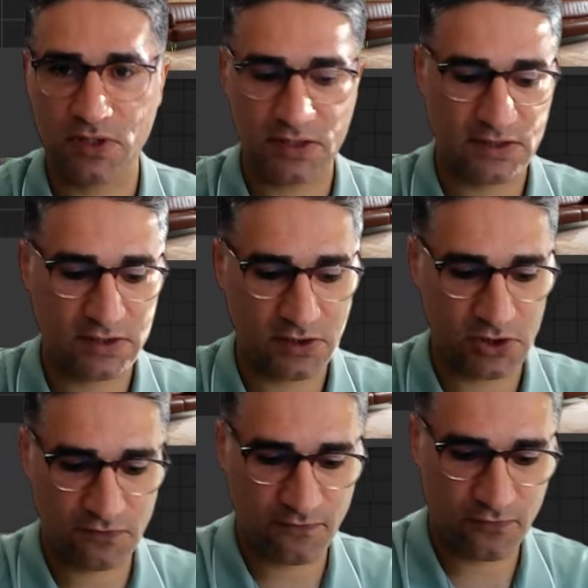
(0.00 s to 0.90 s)
can
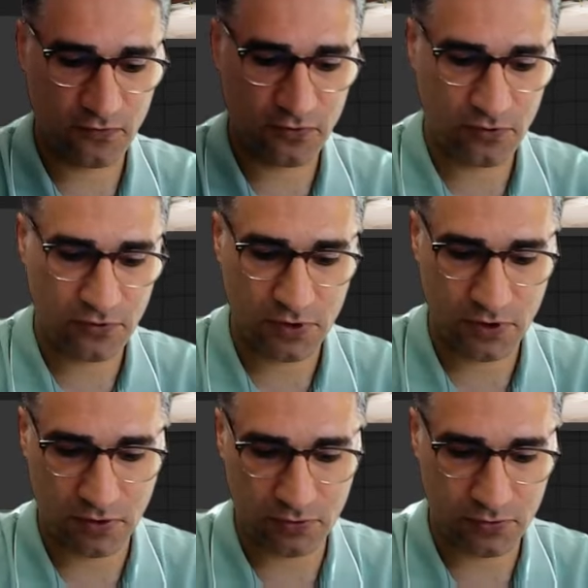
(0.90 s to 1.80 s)
search for
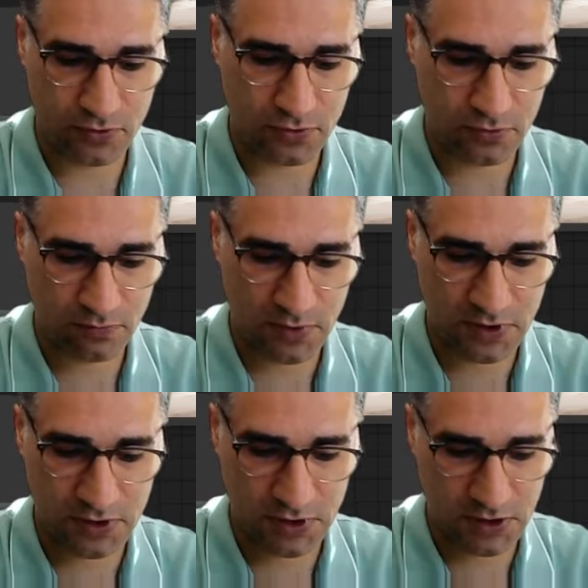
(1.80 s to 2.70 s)

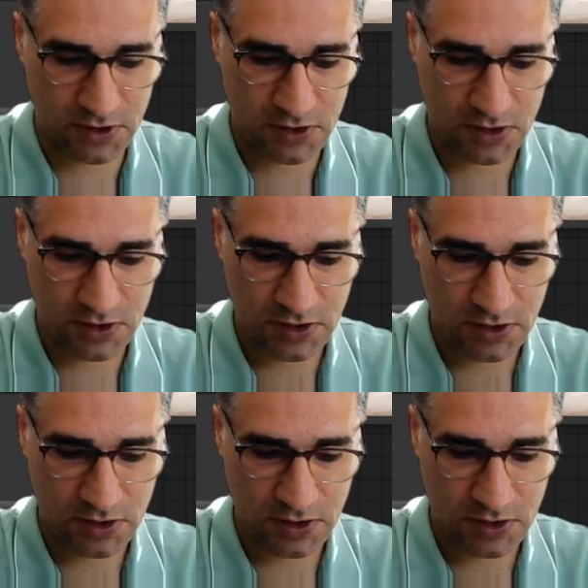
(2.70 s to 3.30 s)
automatic